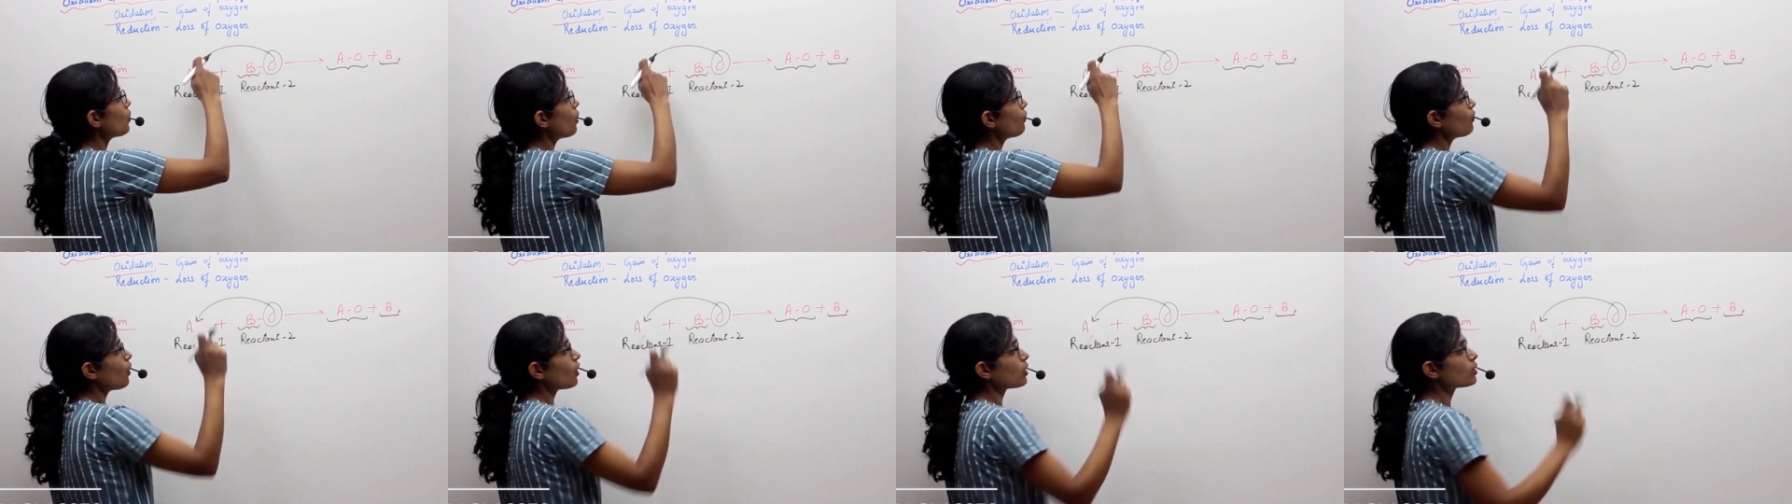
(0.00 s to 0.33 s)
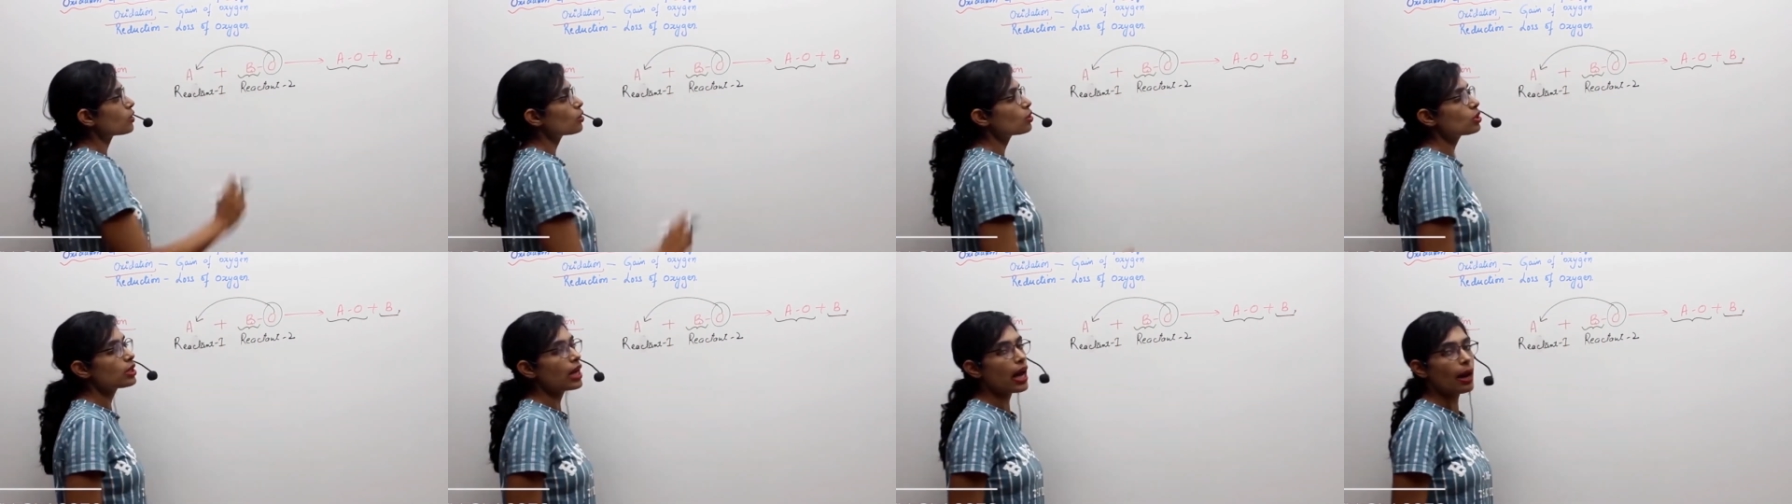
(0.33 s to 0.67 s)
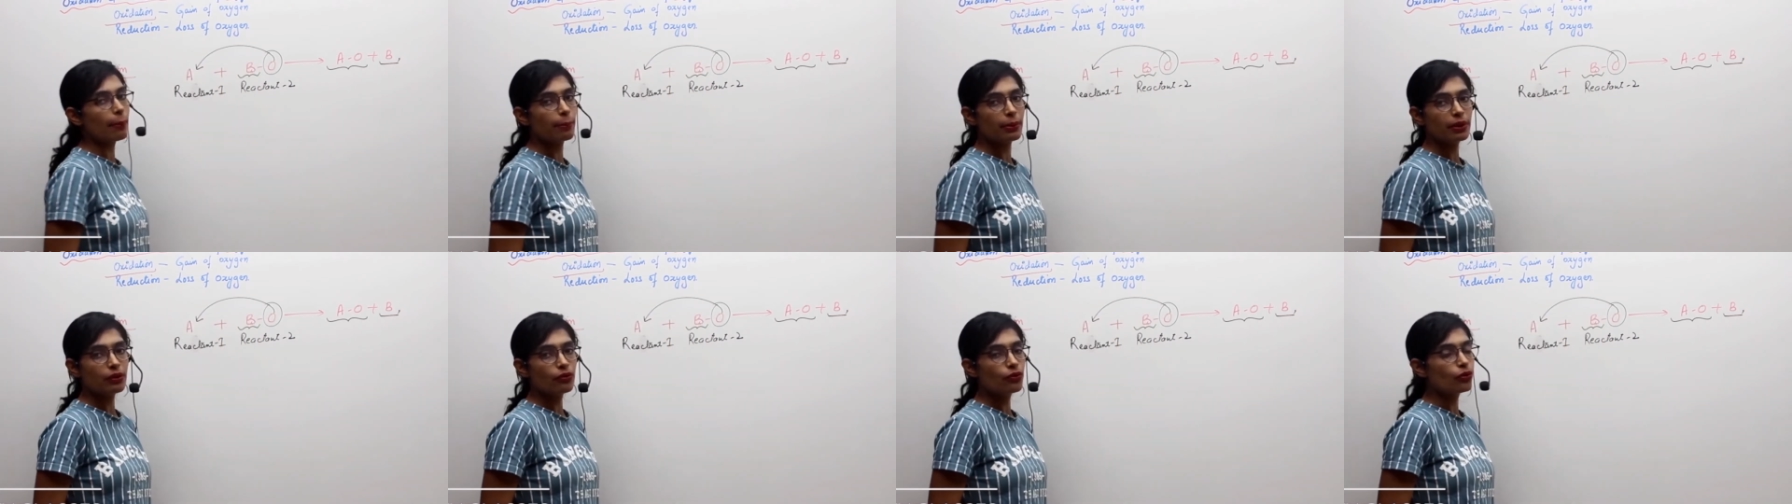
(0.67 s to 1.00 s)
of oxygen
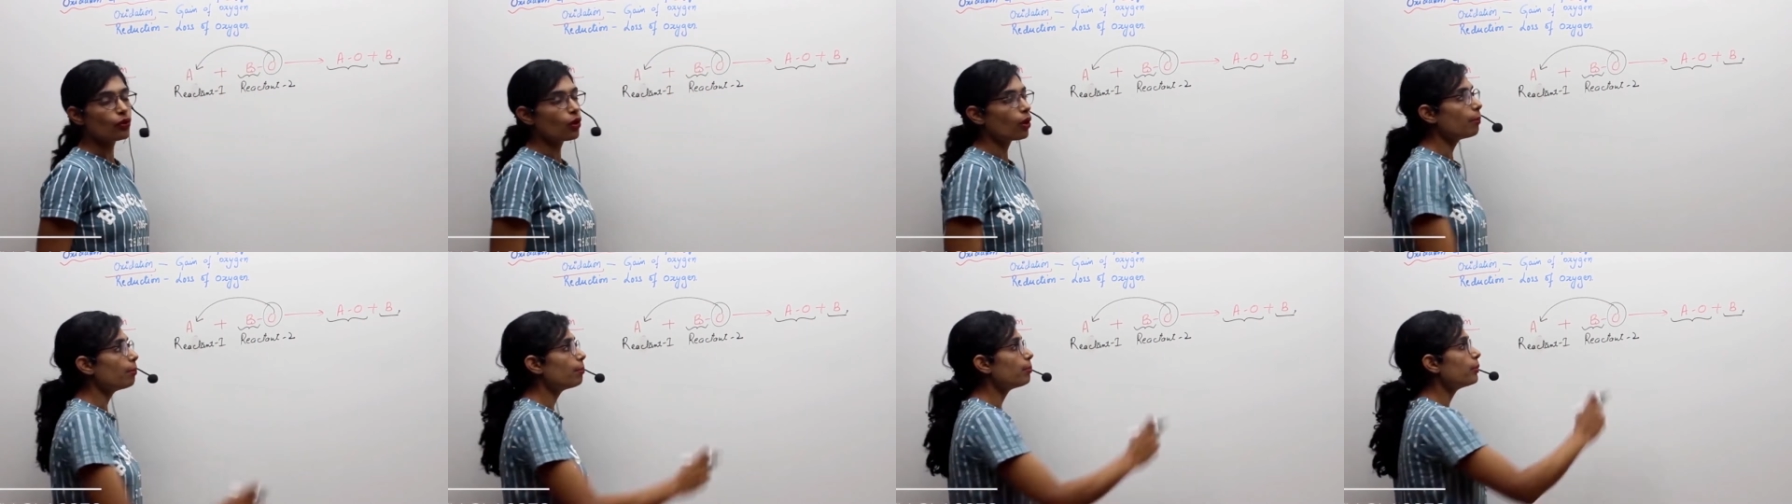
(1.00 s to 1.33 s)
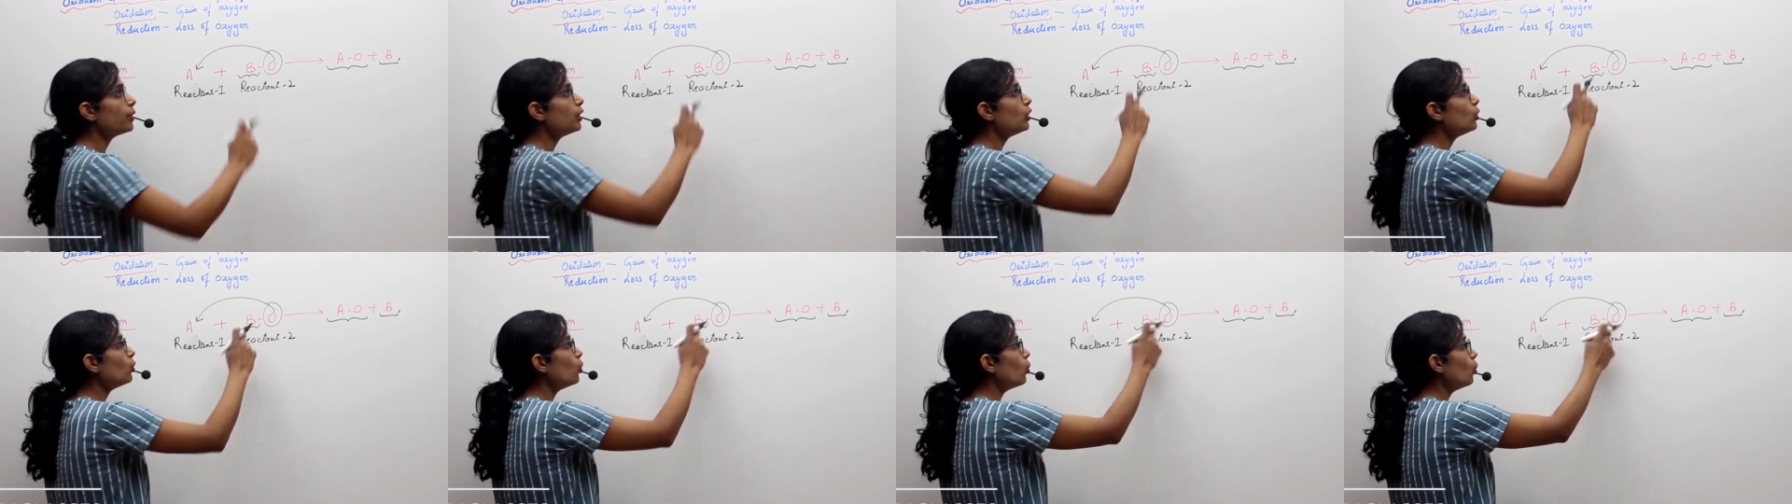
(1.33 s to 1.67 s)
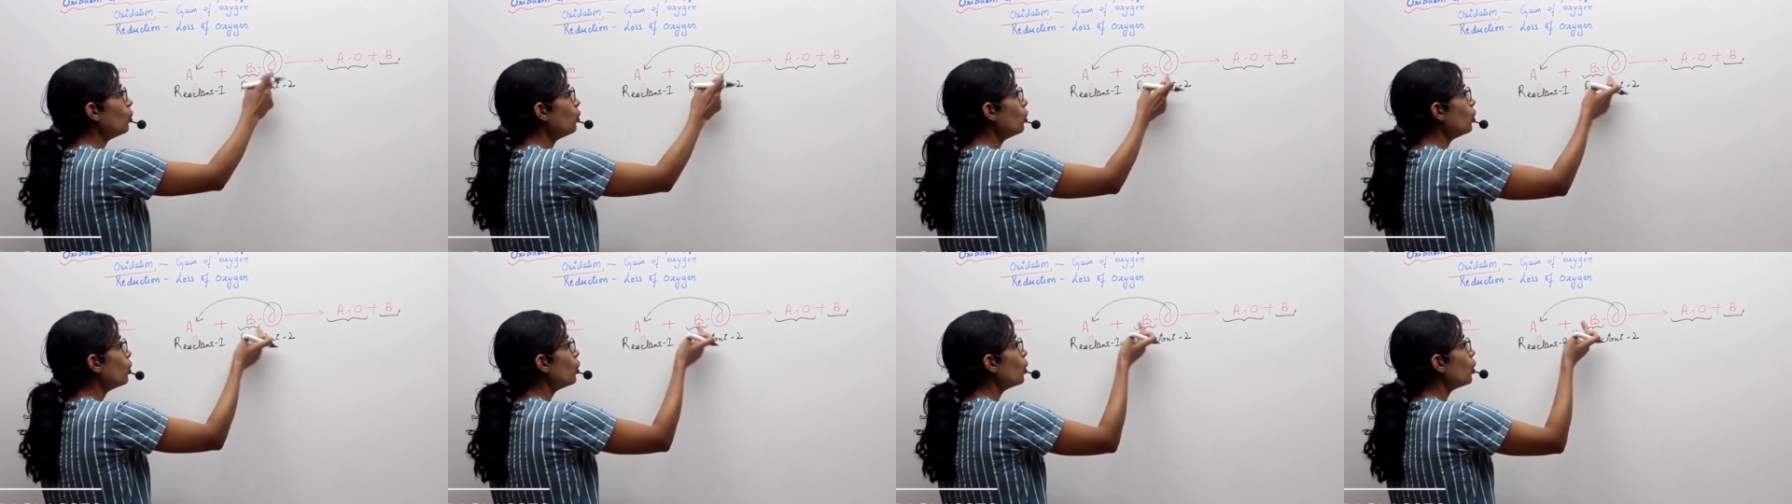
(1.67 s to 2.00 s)
happened from
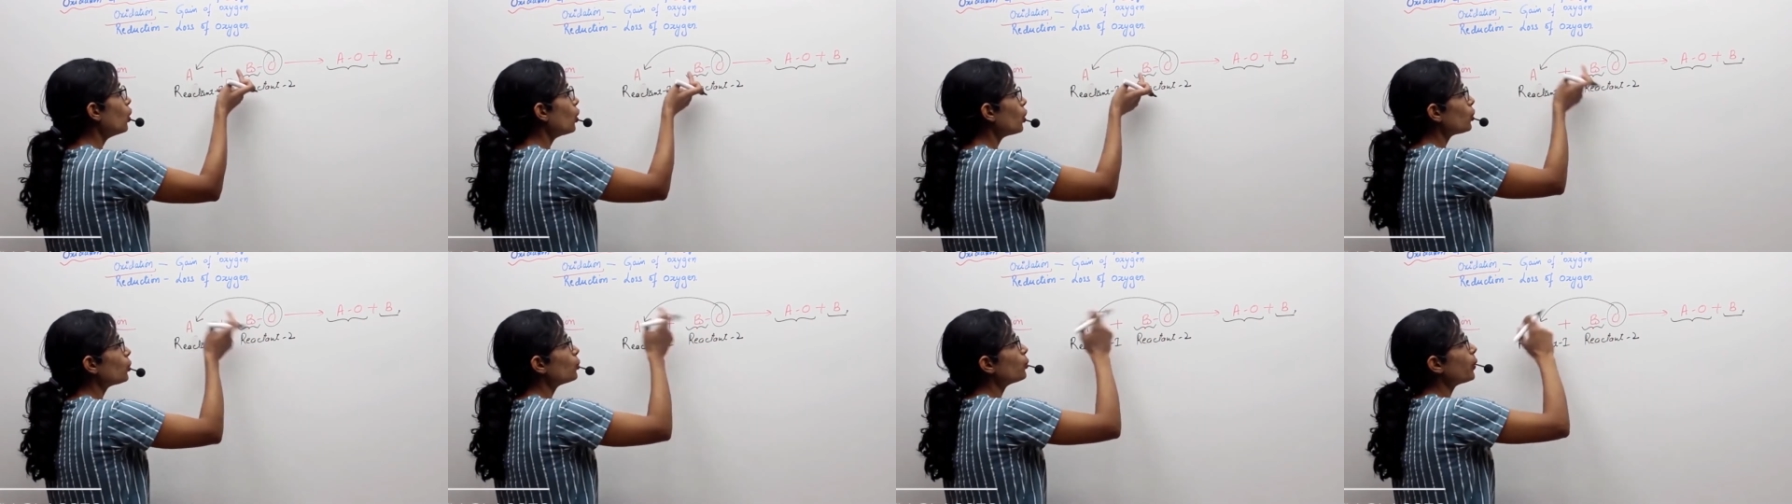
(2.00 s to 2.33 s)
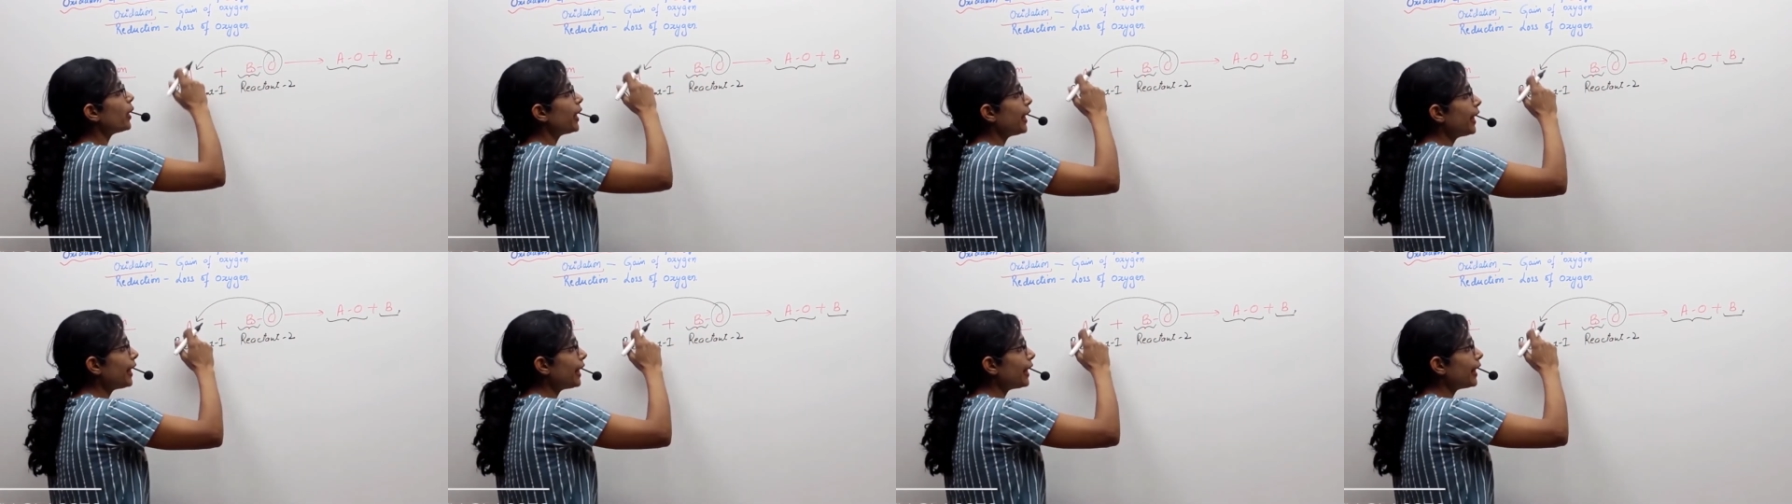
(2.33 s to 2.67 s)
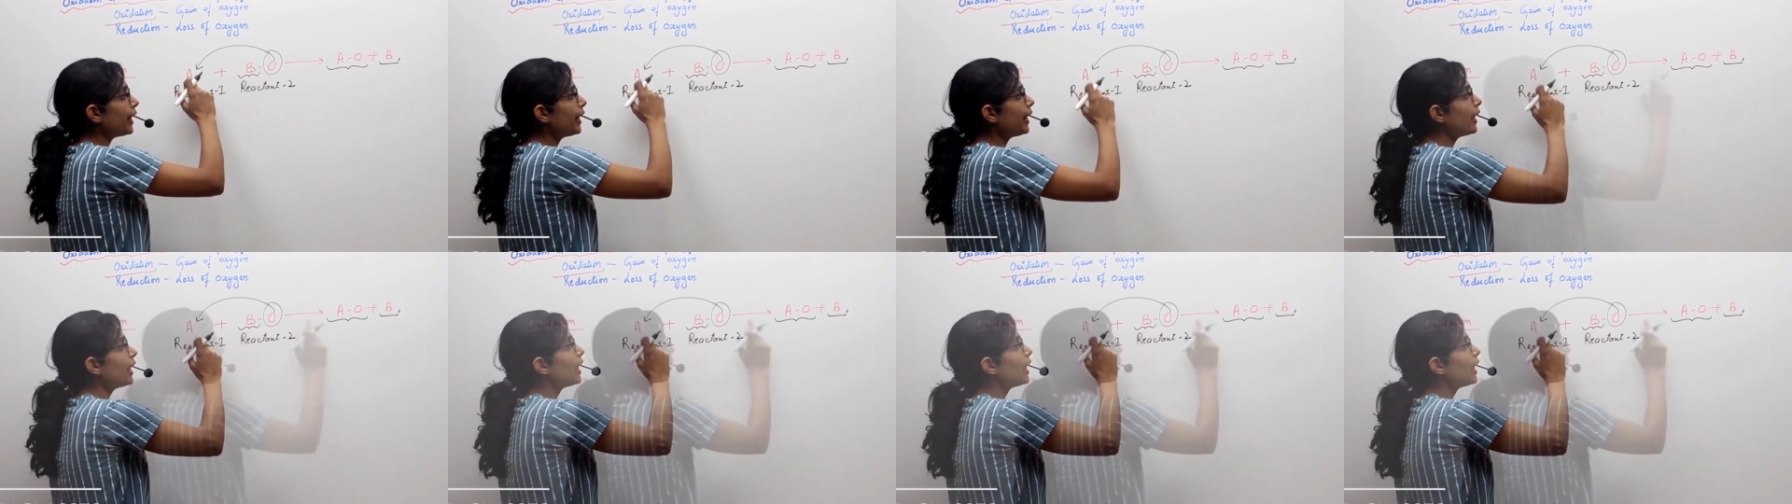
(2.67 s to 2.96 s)
BO to A.